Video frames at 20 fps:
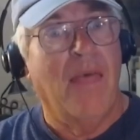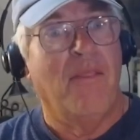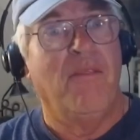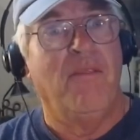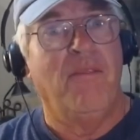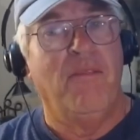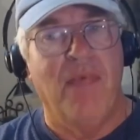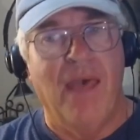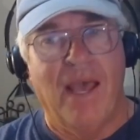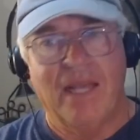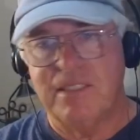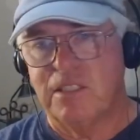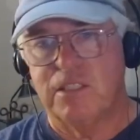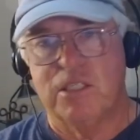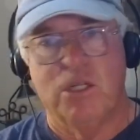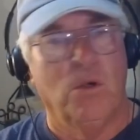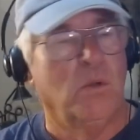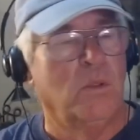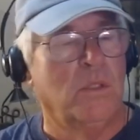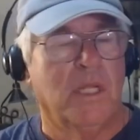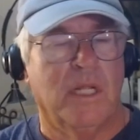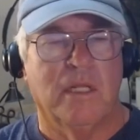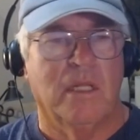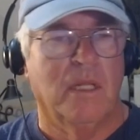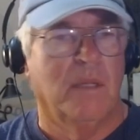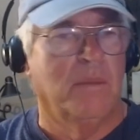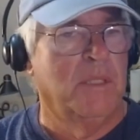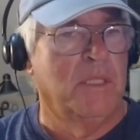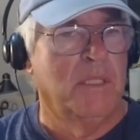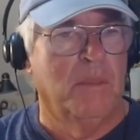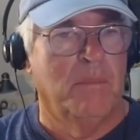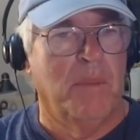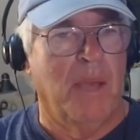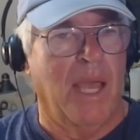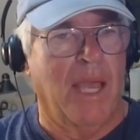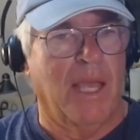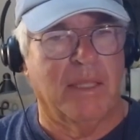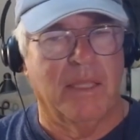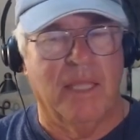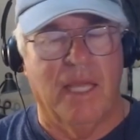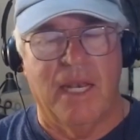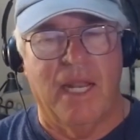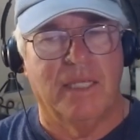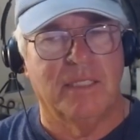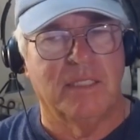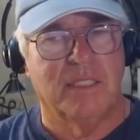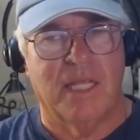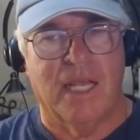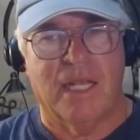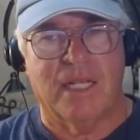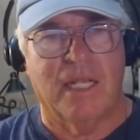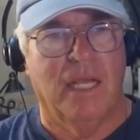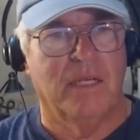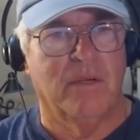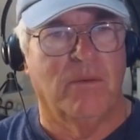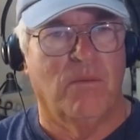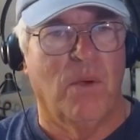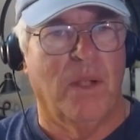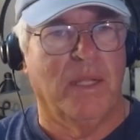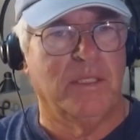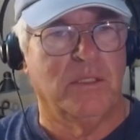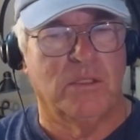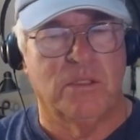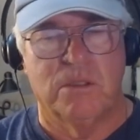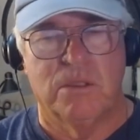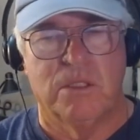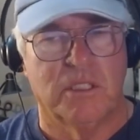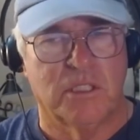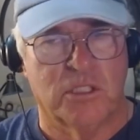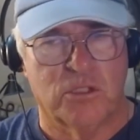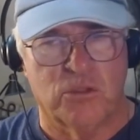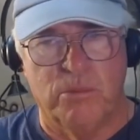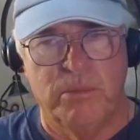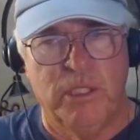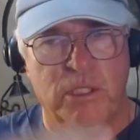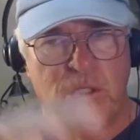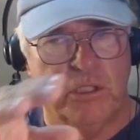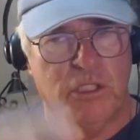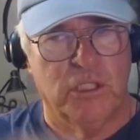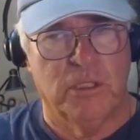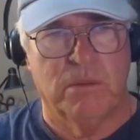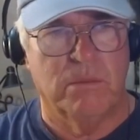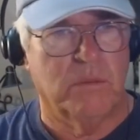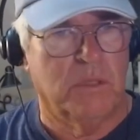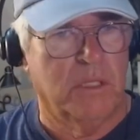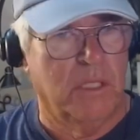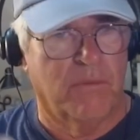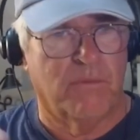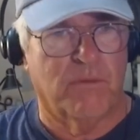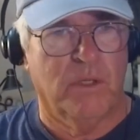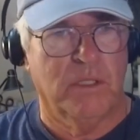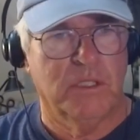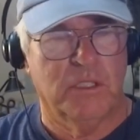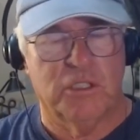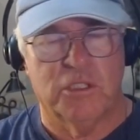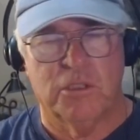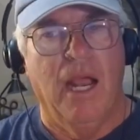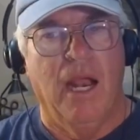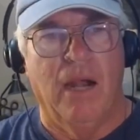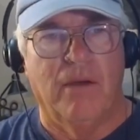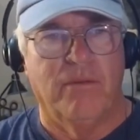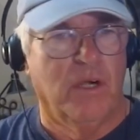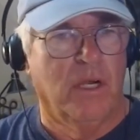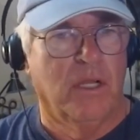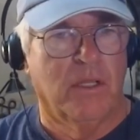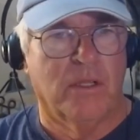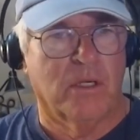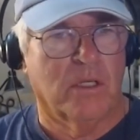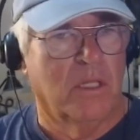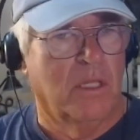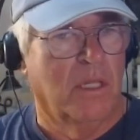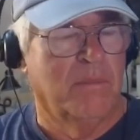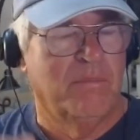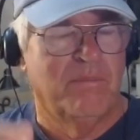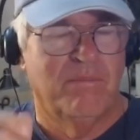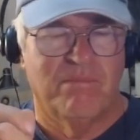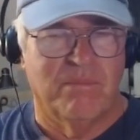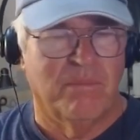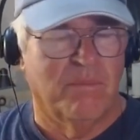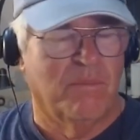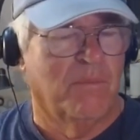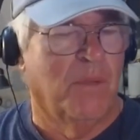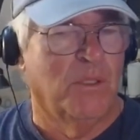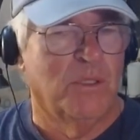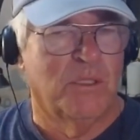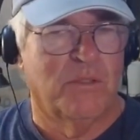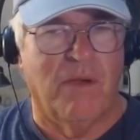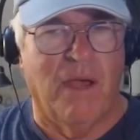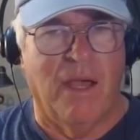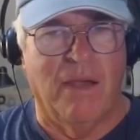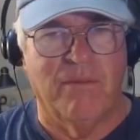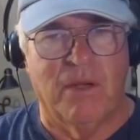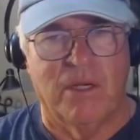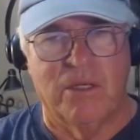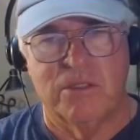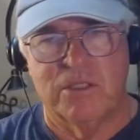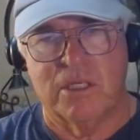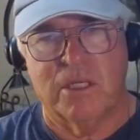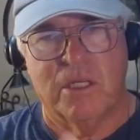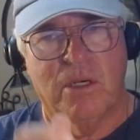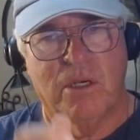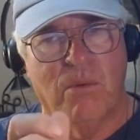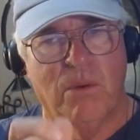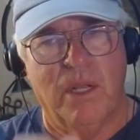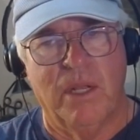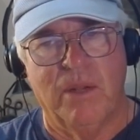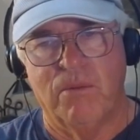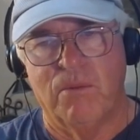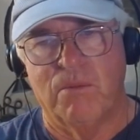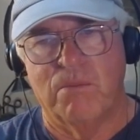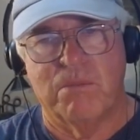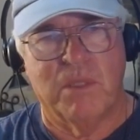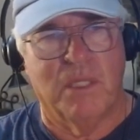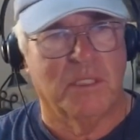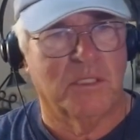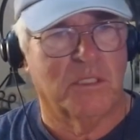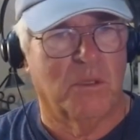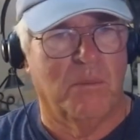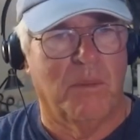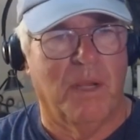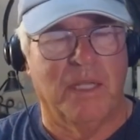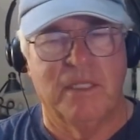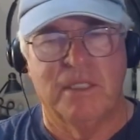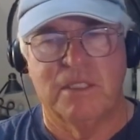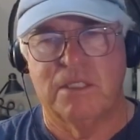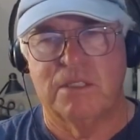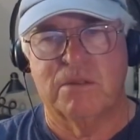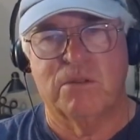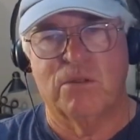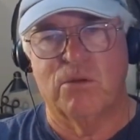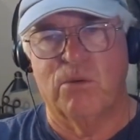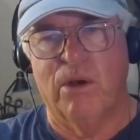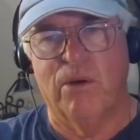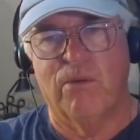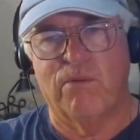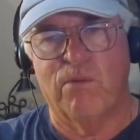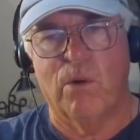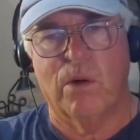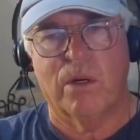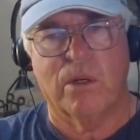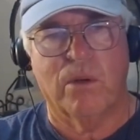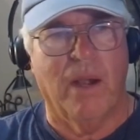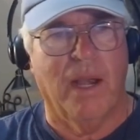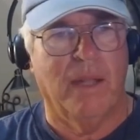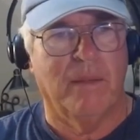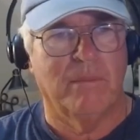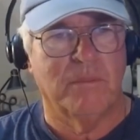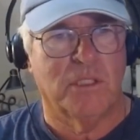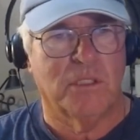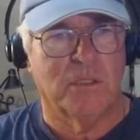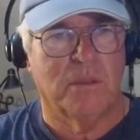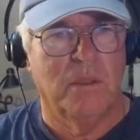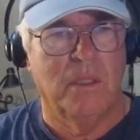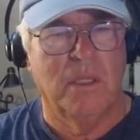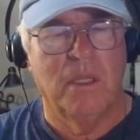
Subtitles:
That's the only club in the bag that has that kind of weight distribution difference. Every other club, most 5-irons are going to weigh plus or minus 3 or 4 grams.